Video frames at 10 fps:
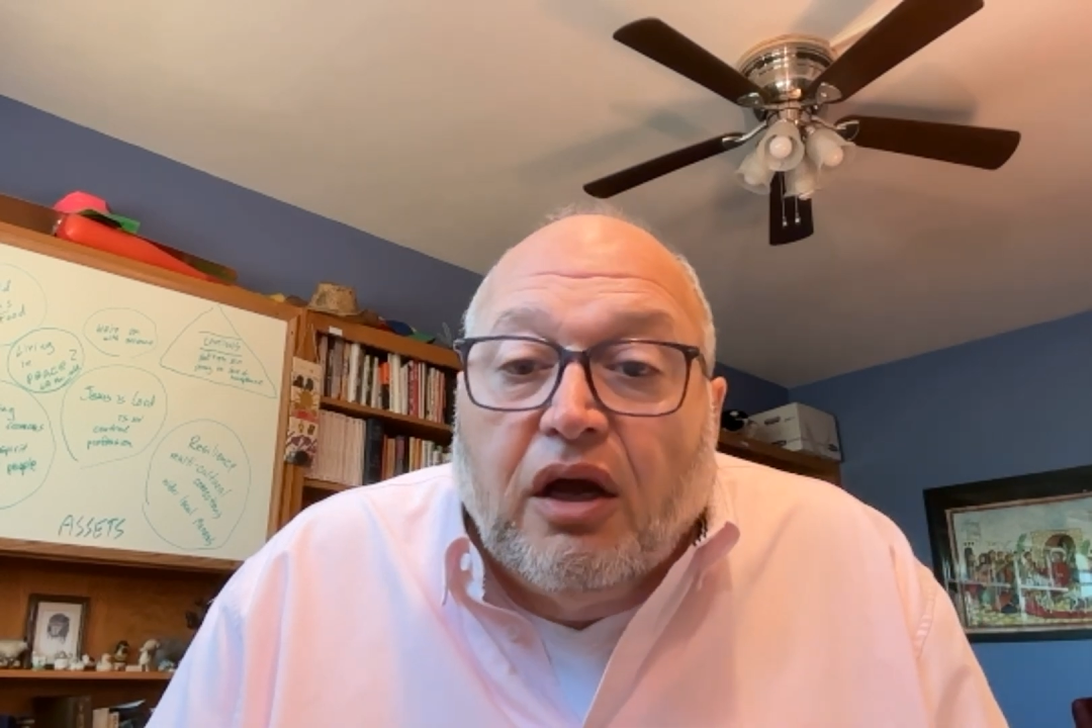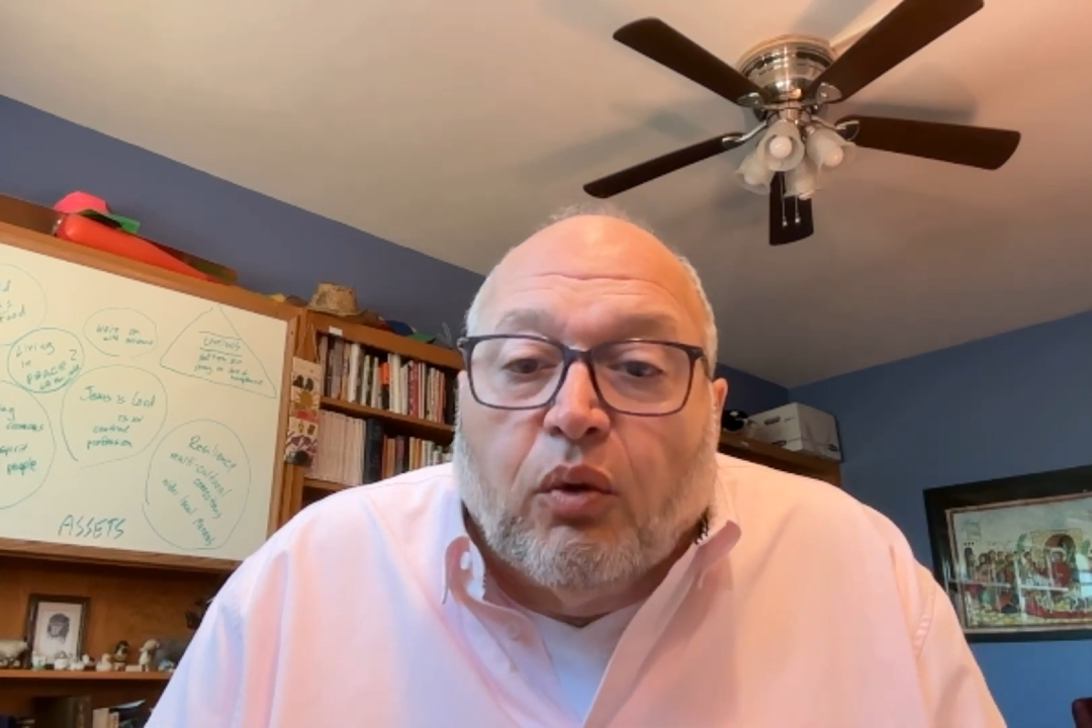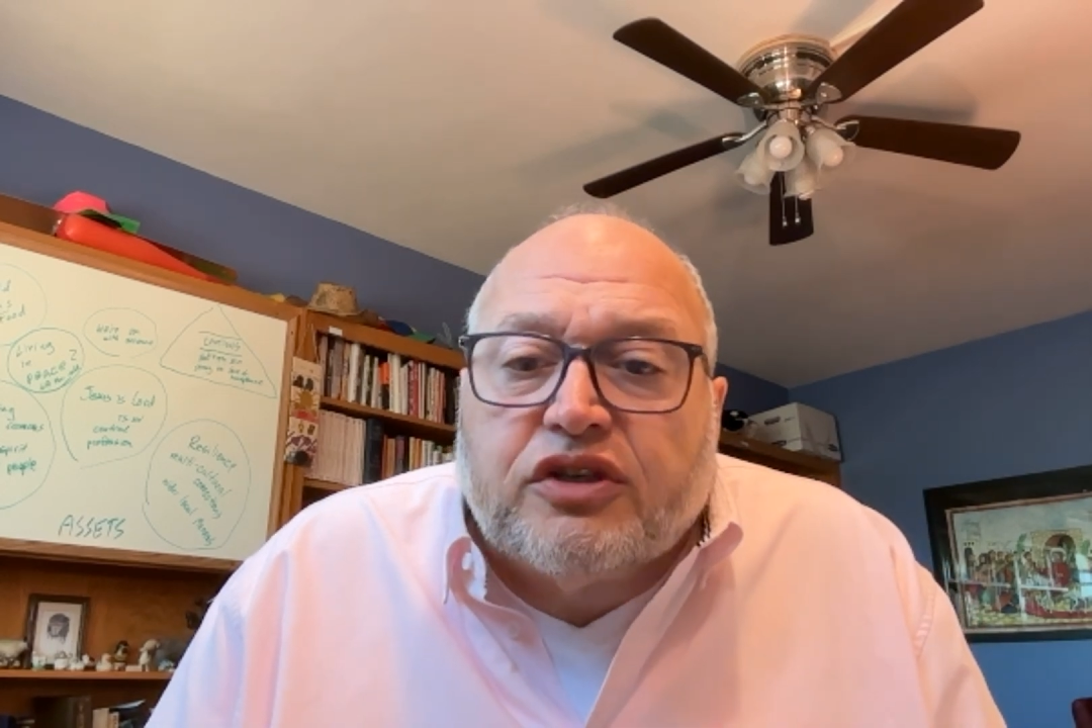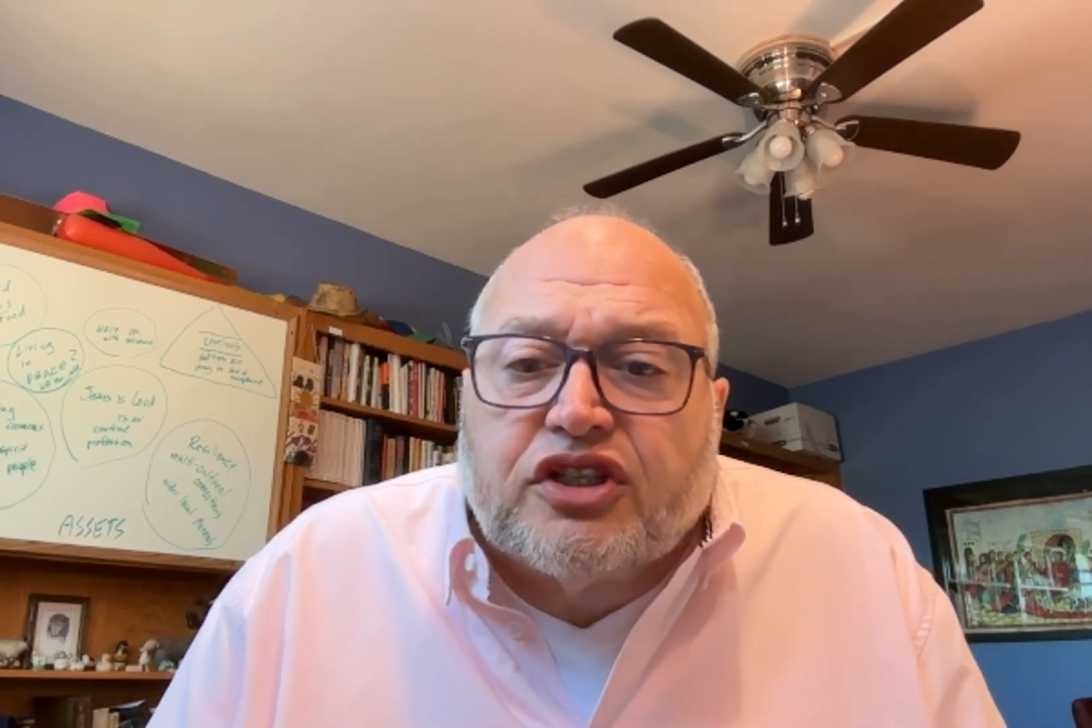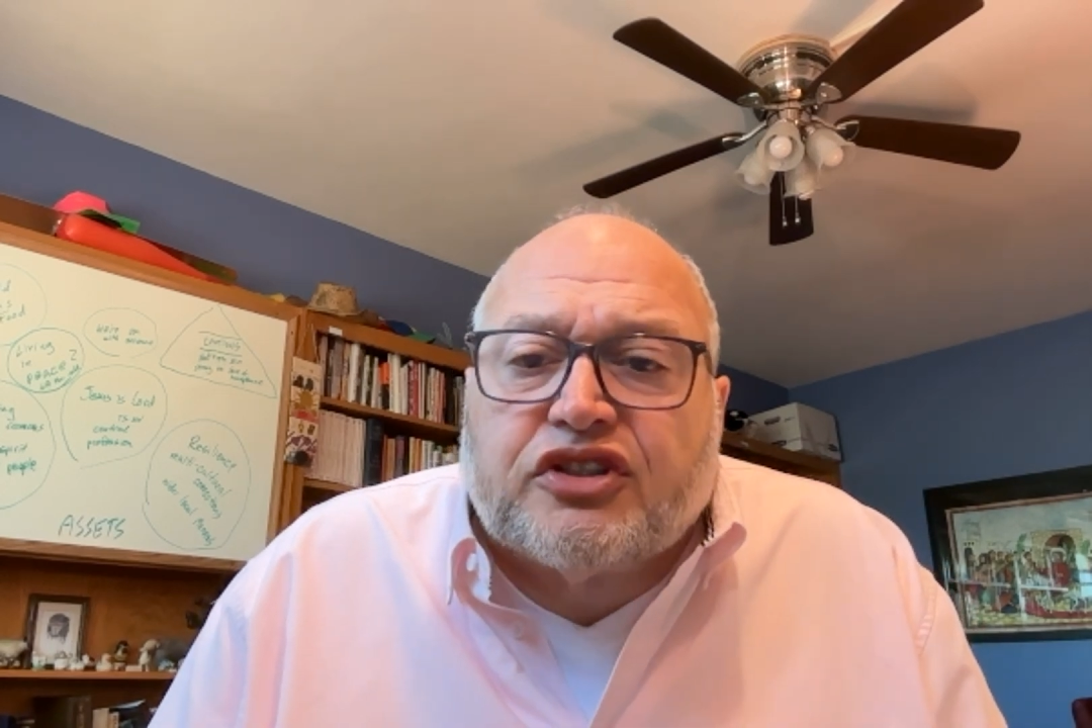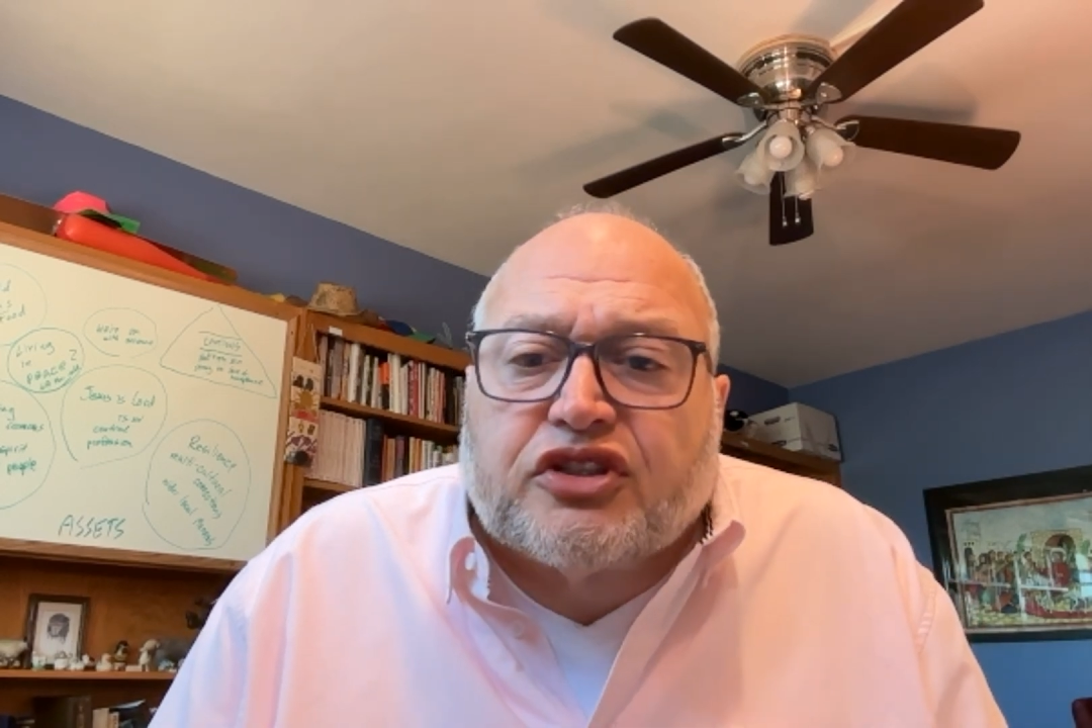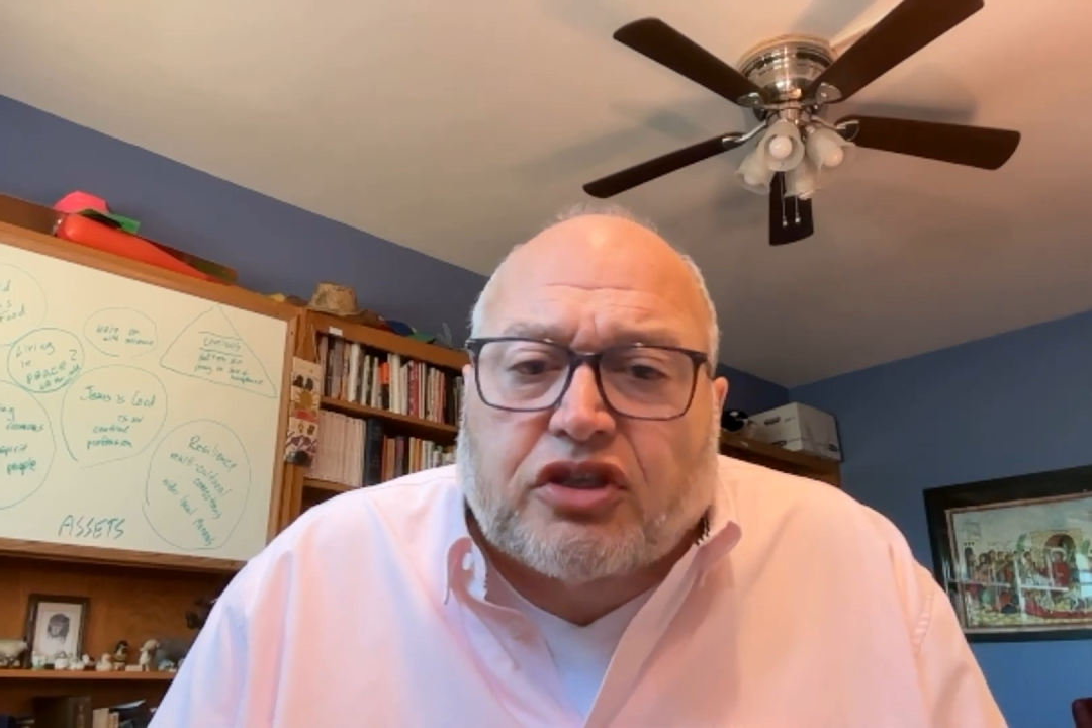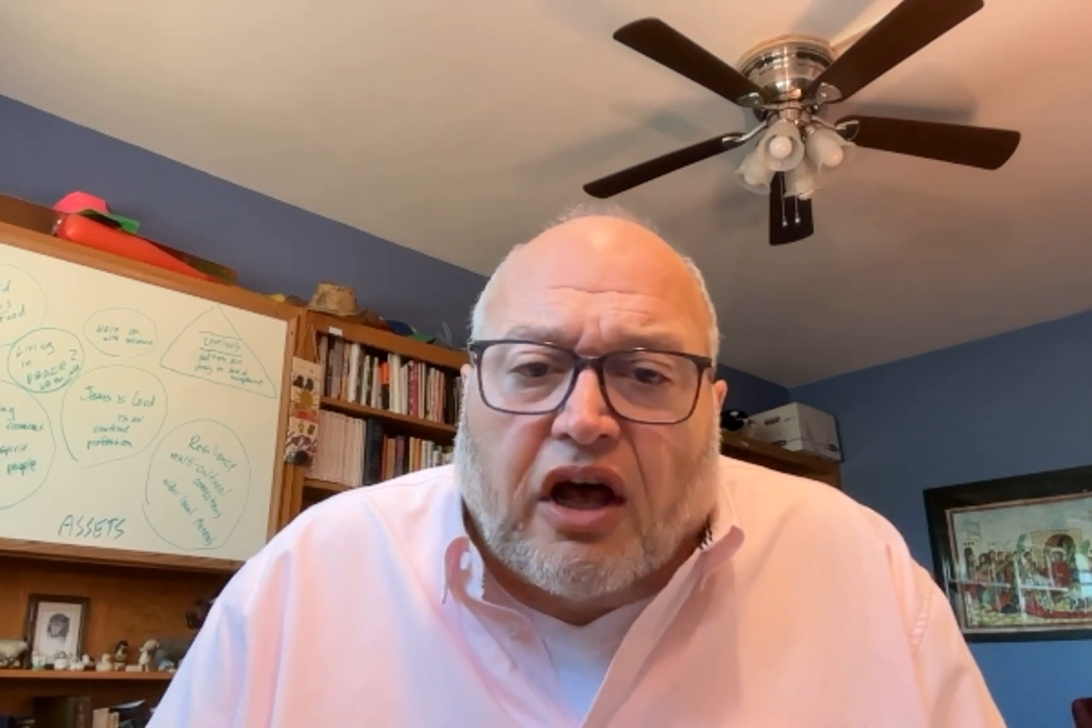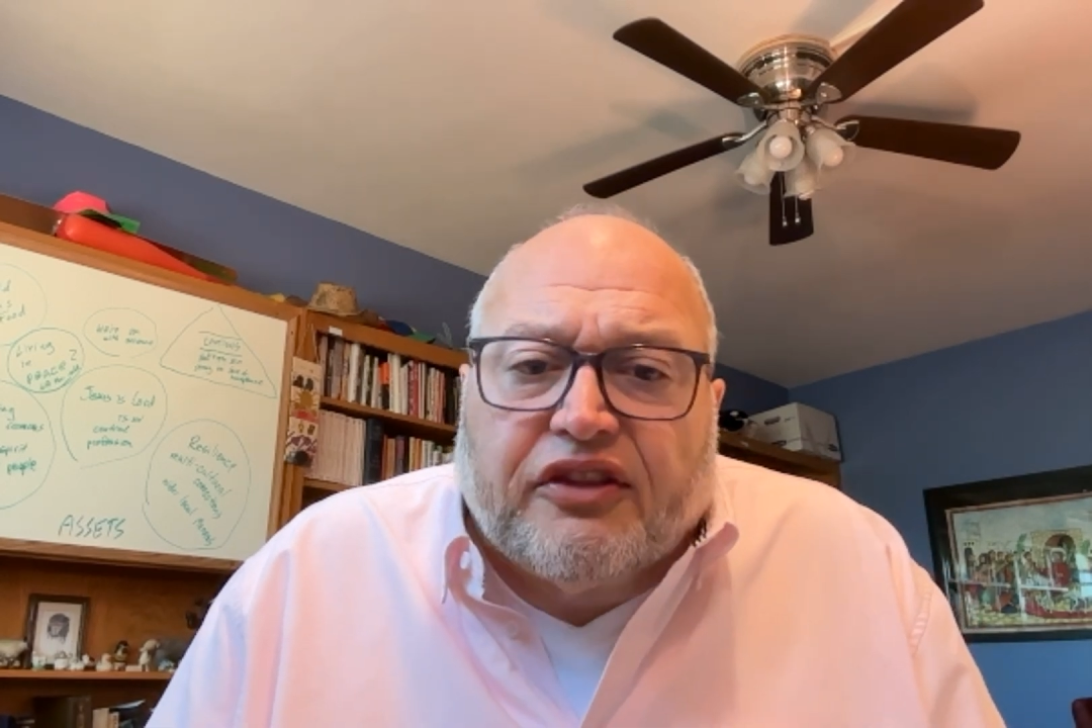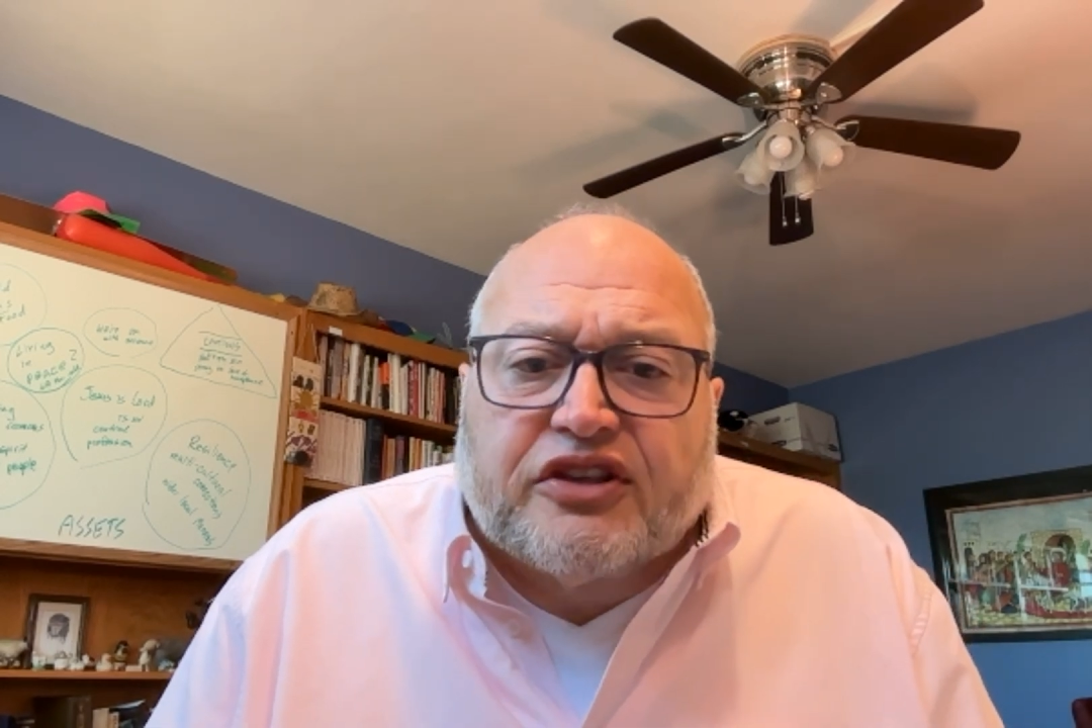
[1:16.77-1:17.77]
When Jesus
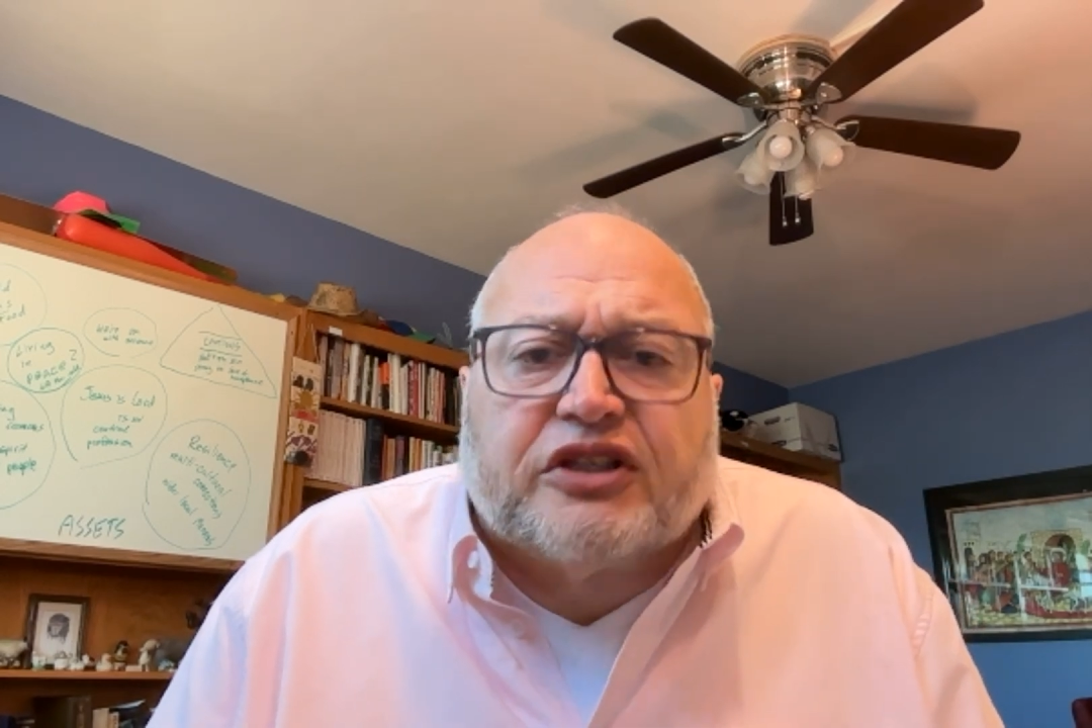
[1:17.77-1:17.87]
saw this,